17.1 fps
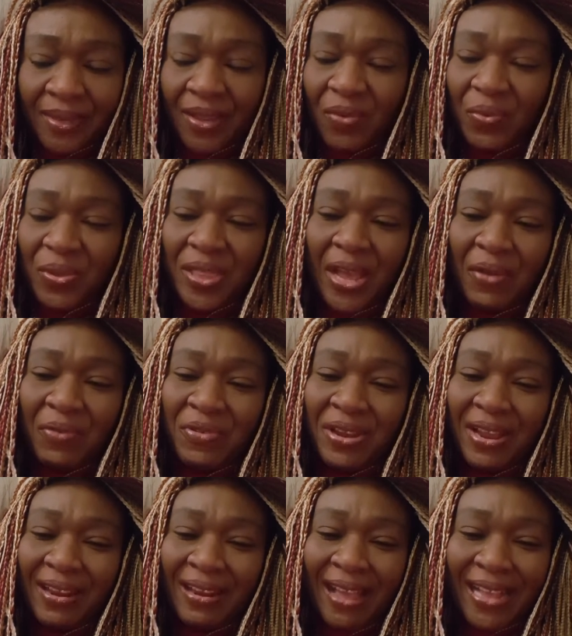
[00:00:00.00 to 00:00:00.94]
without
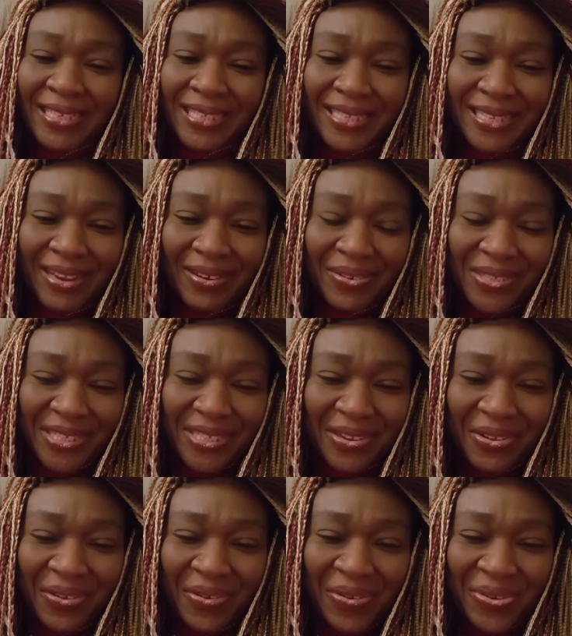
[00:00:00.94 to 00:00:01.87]
realizing there is a
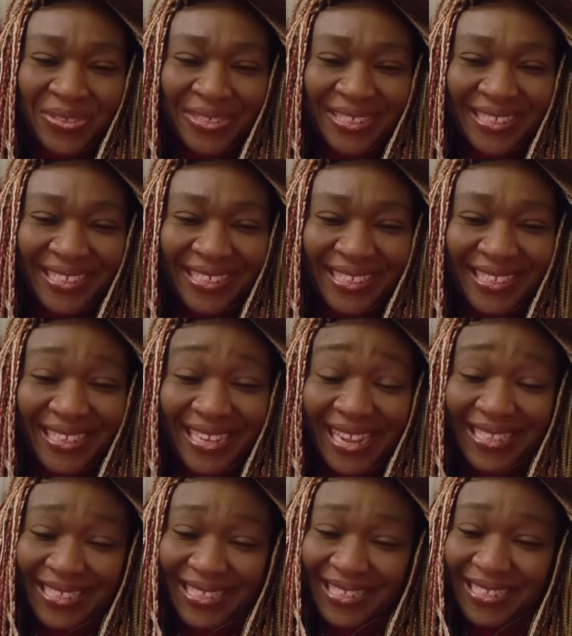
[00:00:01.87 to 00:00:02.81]
God
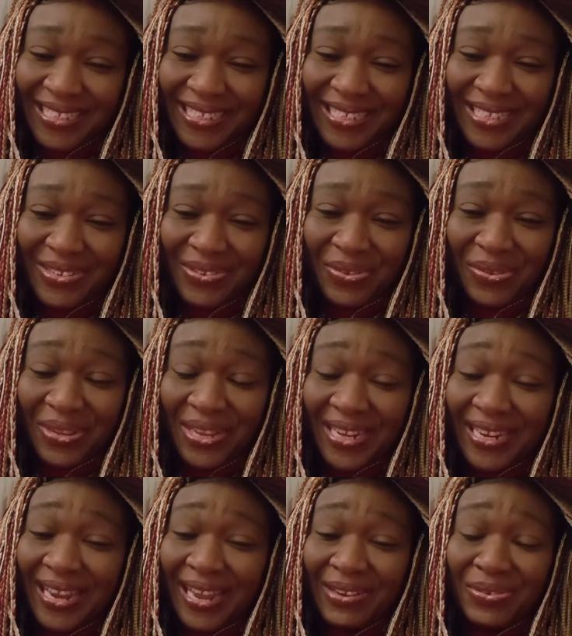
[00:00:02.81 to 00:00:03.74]
that sees it all
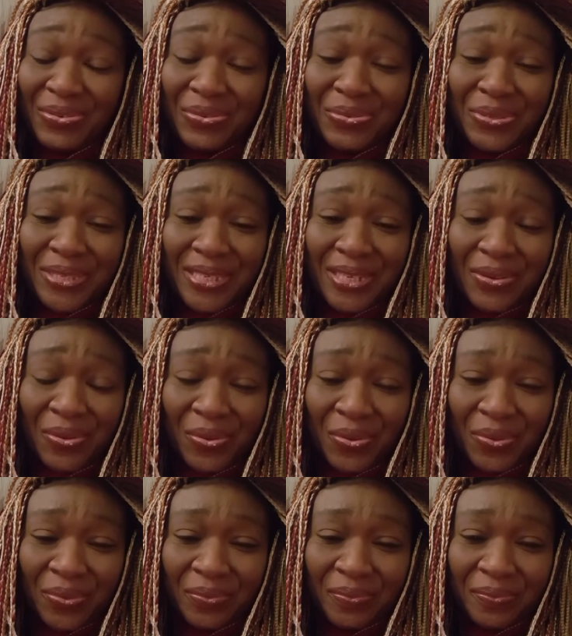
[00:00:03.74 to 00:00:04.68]
and that knows it
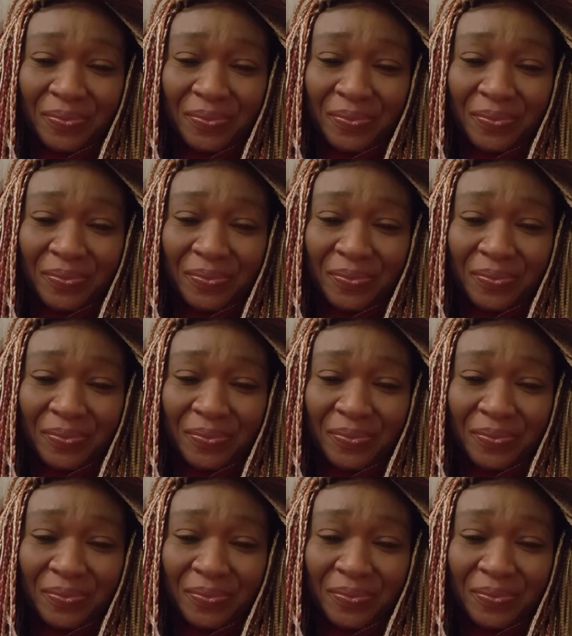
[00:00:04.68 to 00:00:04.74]
all.